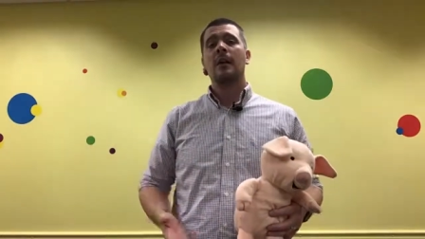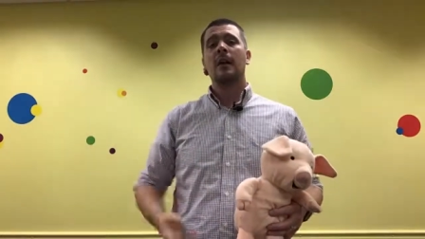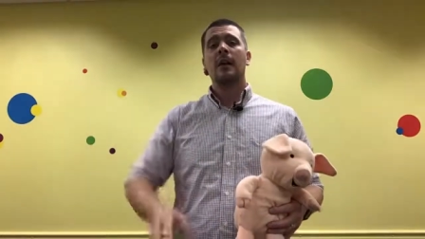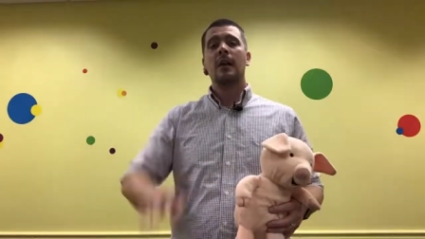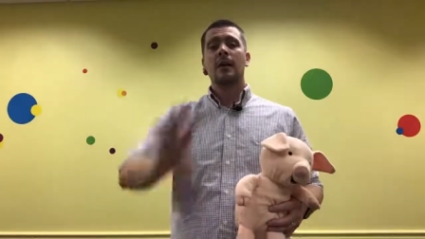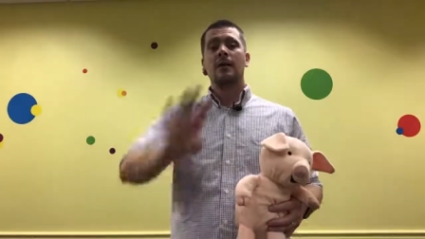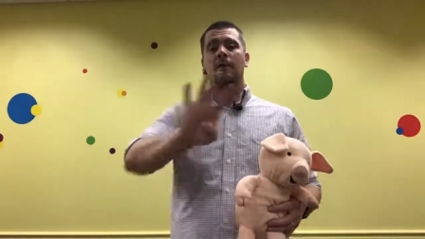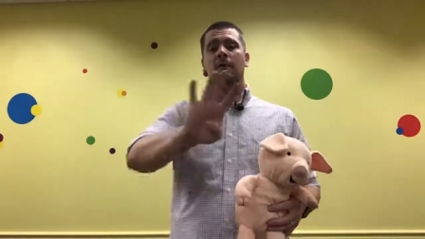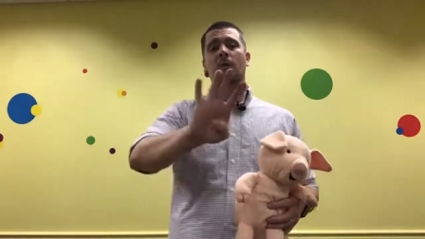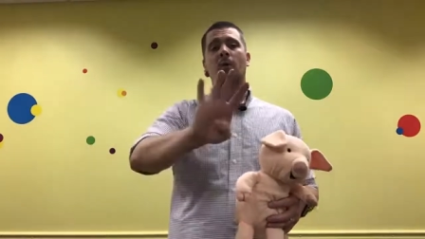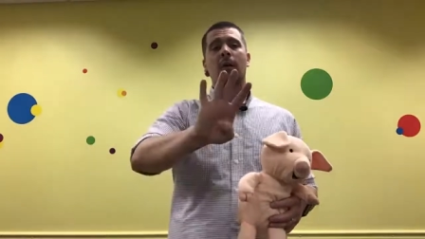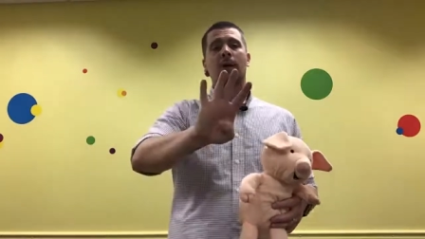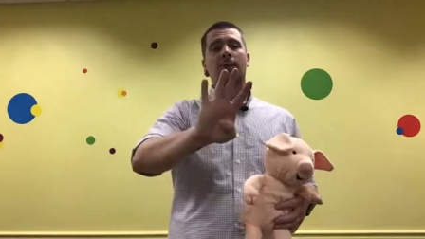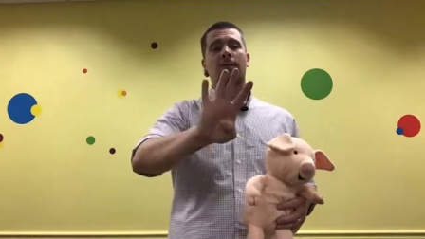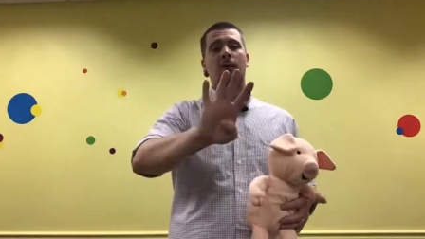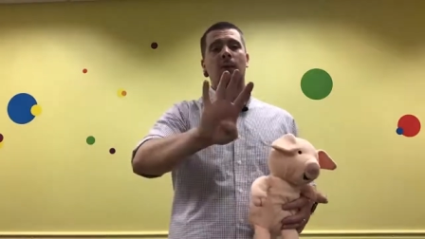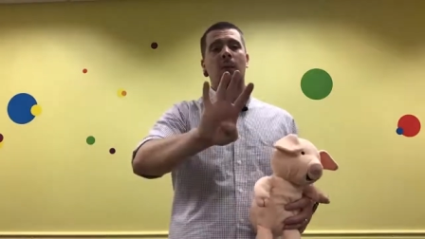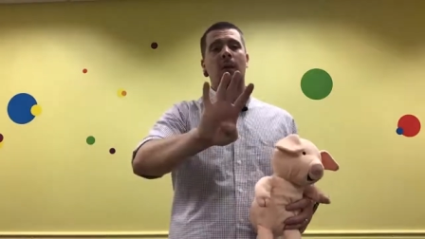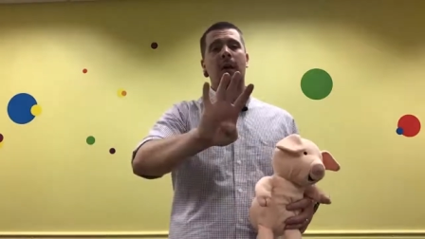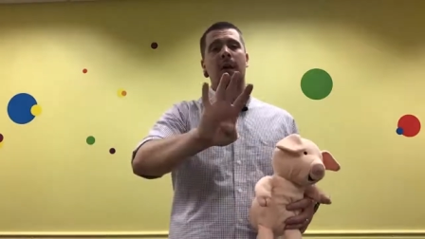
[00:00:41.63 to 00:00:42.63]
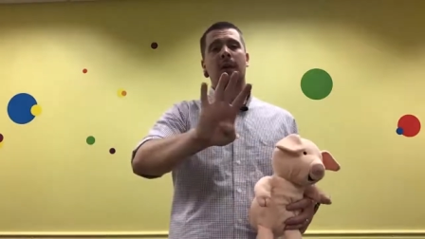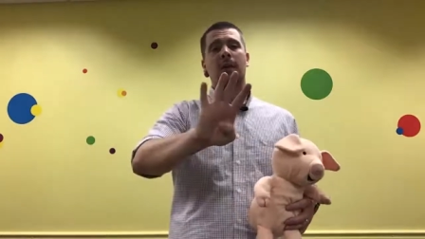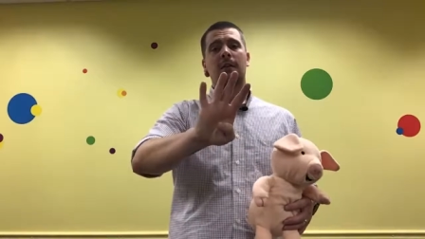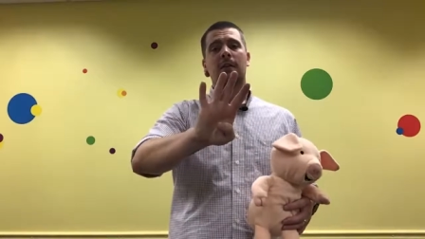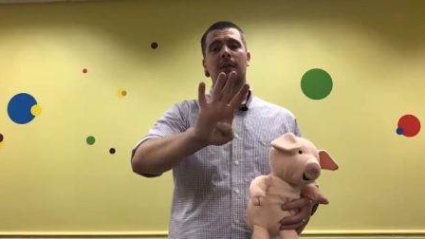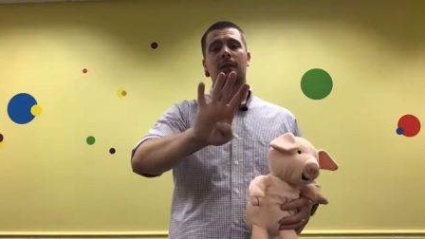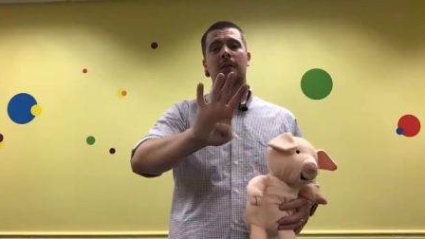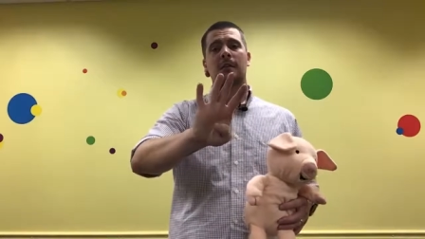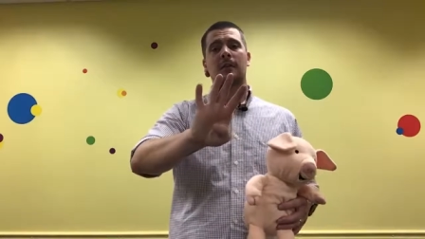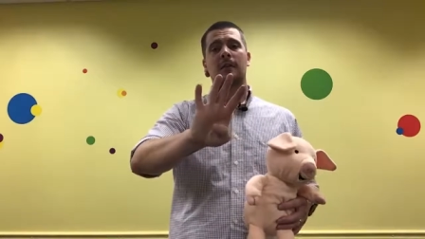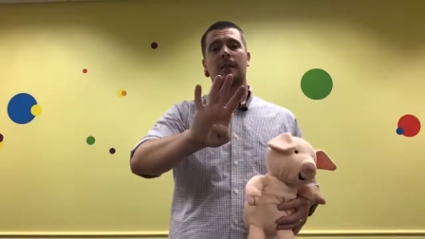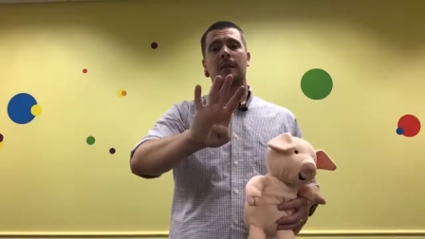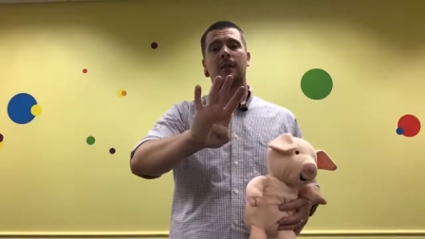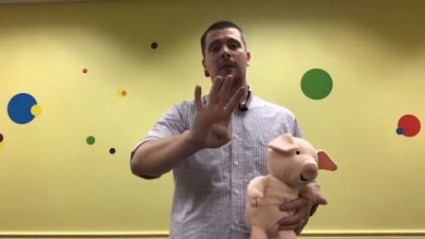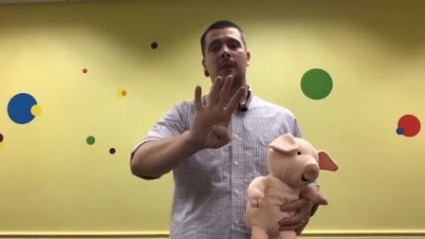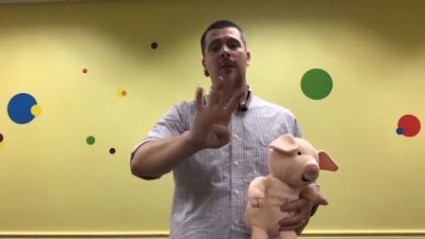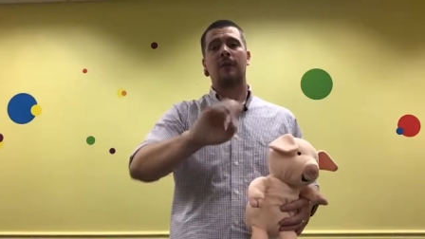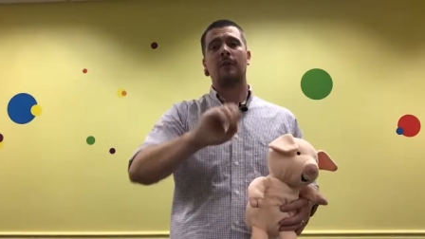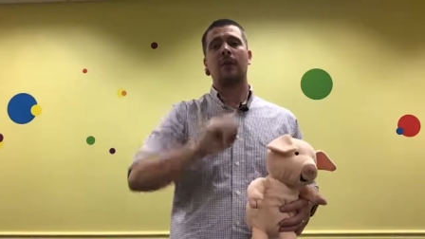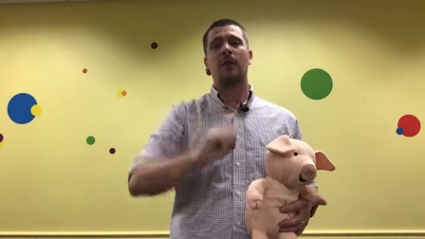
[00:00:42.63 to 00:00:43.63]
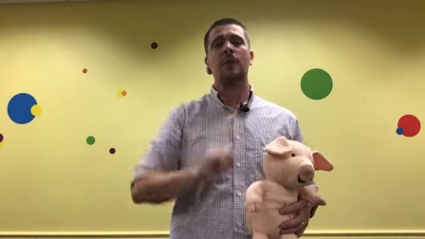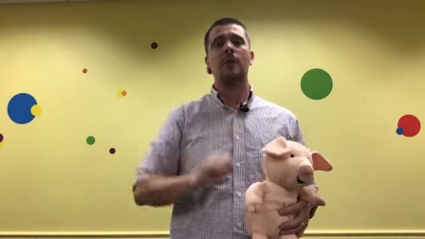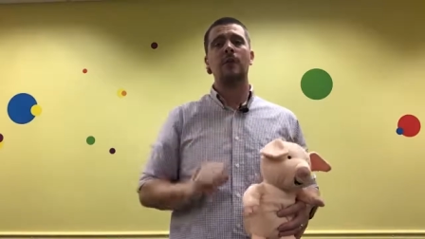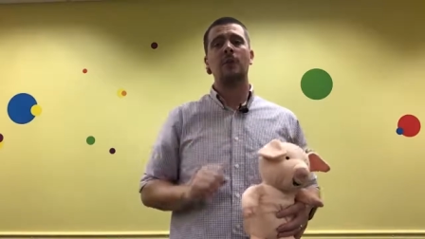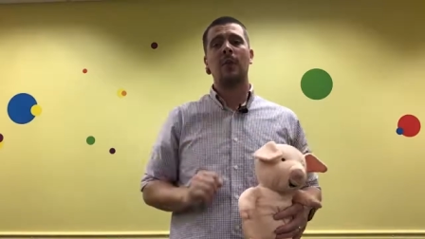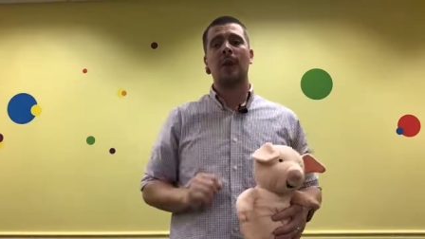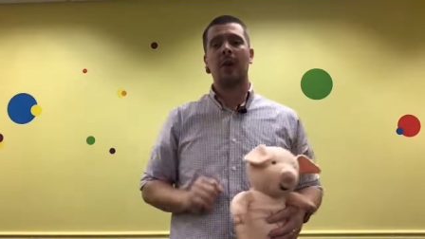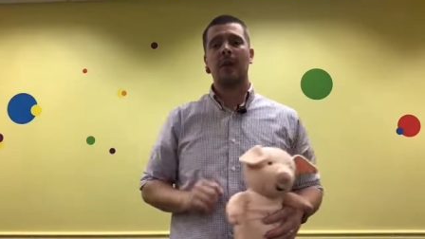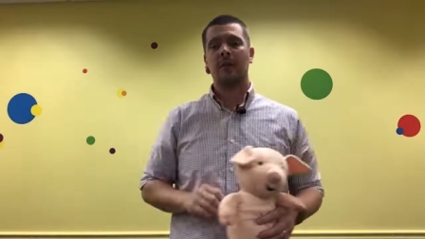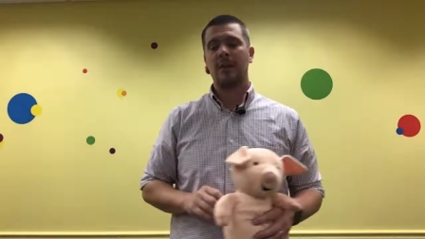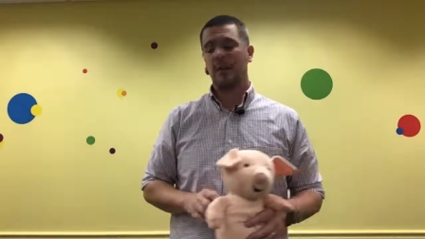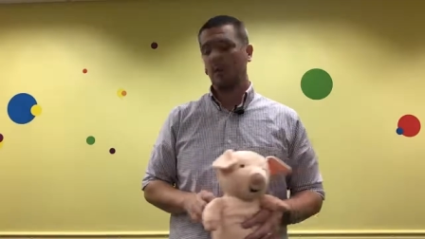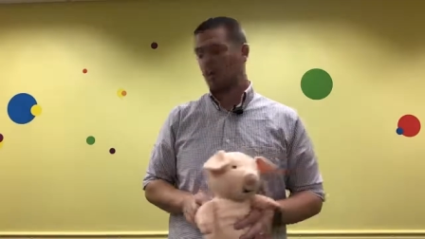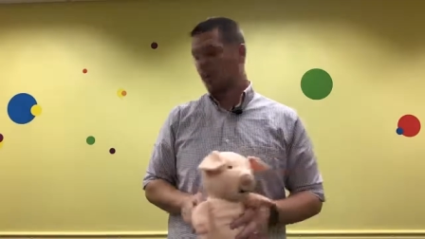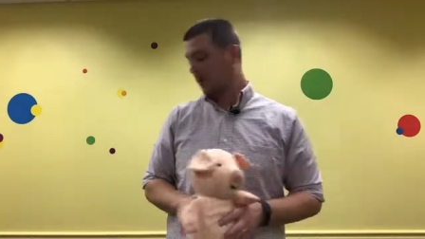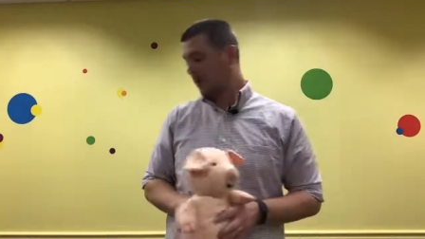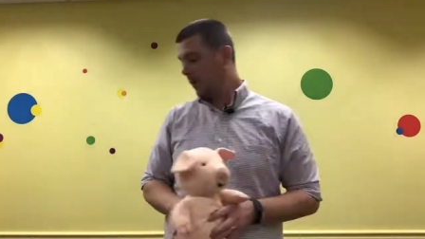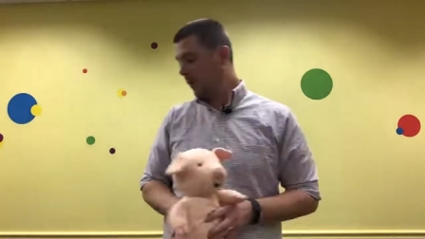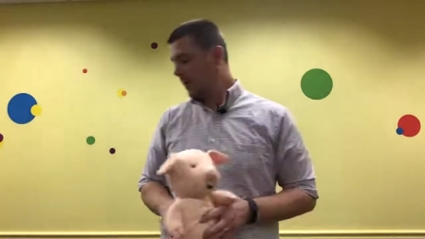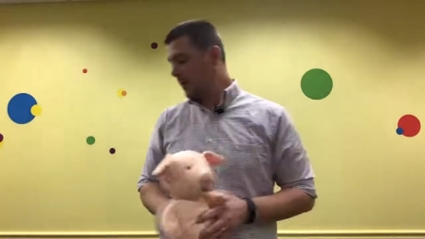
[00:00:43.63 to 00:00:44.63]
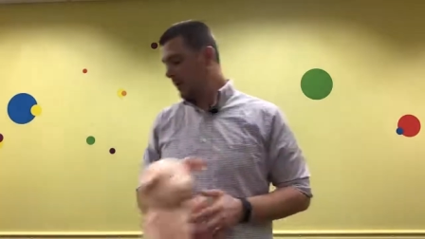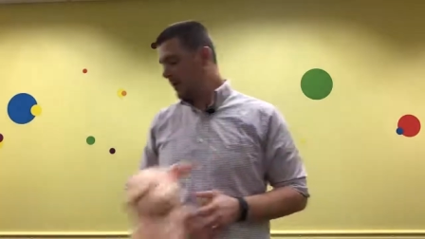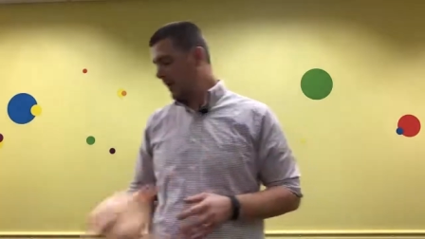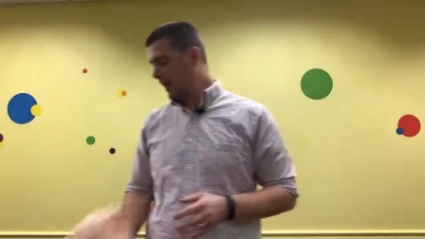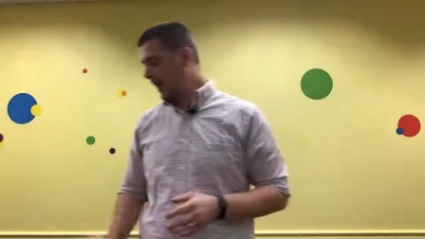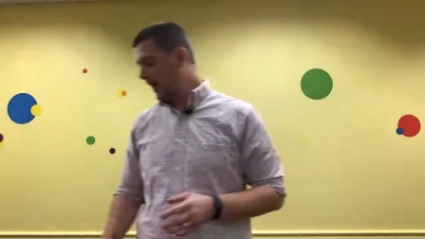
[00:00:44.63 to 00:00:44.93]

in four different ways. The first way that we're going to say